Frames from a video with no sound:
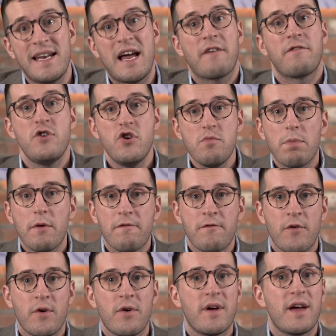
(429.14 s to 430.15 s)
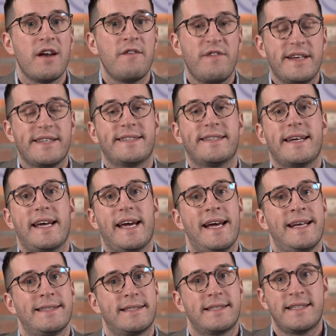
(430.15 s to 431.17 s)
Now, if you prefer investing
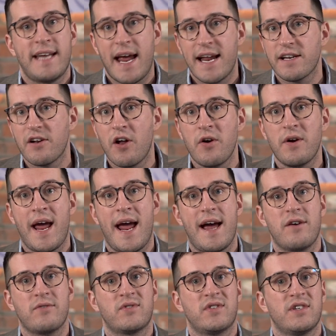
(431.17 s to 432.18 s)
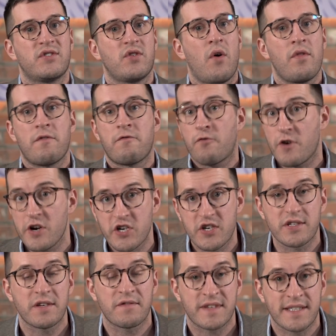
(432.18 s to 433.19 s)
in standalone houses on the
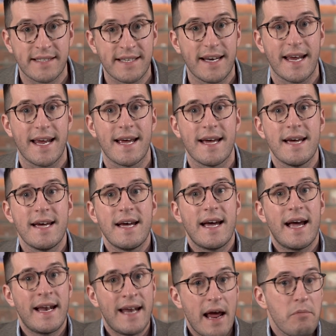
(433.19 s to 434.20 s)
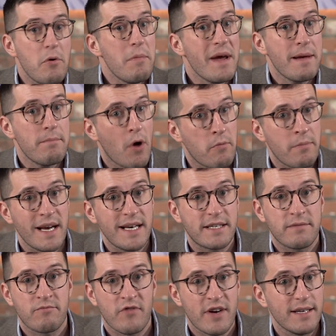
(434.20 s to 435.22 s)
fringes of a city, EnableMe and
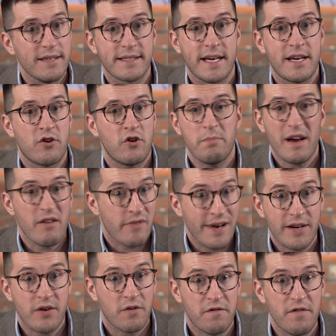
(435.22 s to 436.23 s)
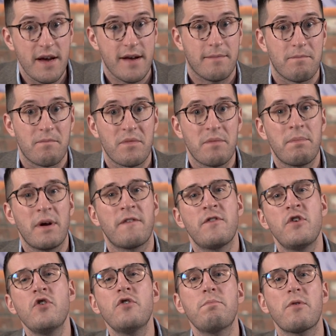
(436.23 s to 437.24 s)
Momentum Realty could be a really good fit. But if
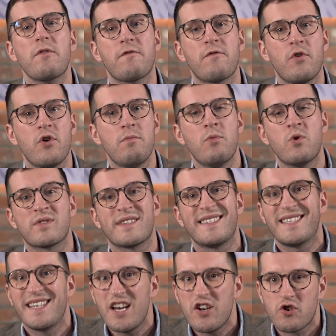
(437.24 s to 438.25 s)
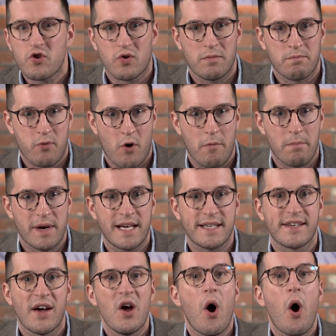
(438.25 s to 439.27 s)
you'd prefer more central
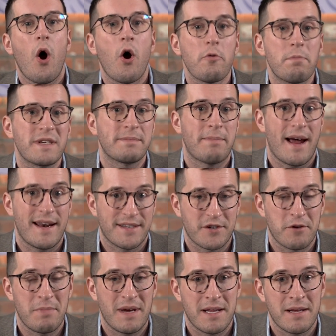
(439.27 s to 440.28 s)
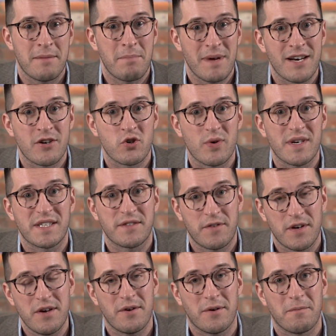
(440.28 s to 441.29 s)
properties, Opes Partners could be the better choice for
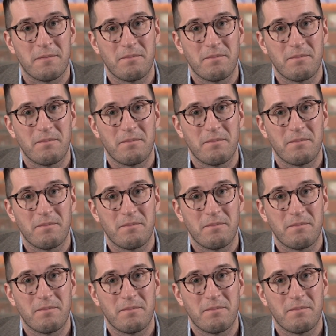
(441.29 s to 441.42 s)
you.